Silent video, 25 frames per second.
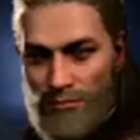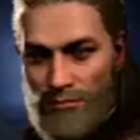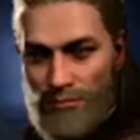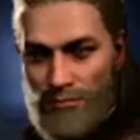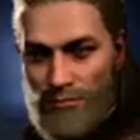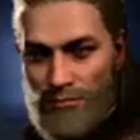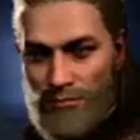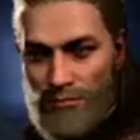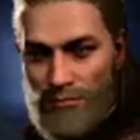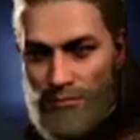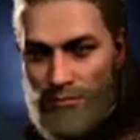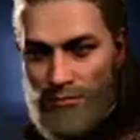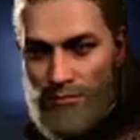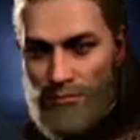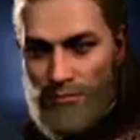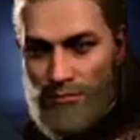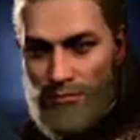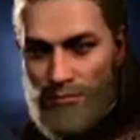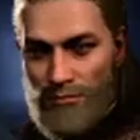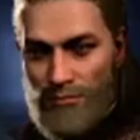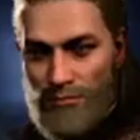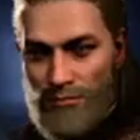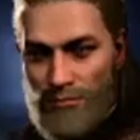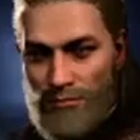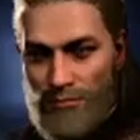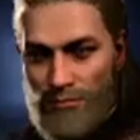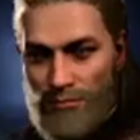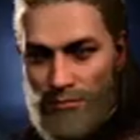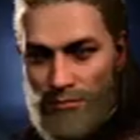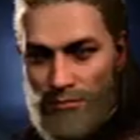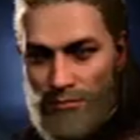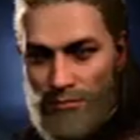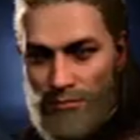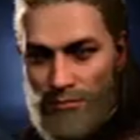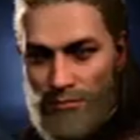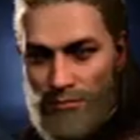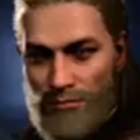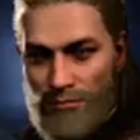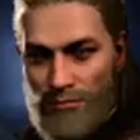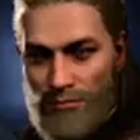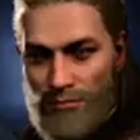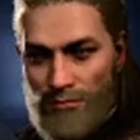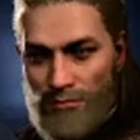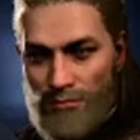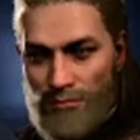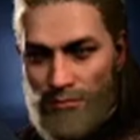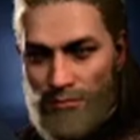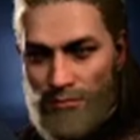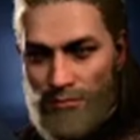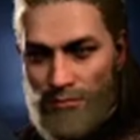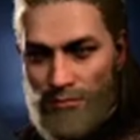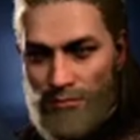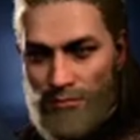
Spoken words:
(not speaking)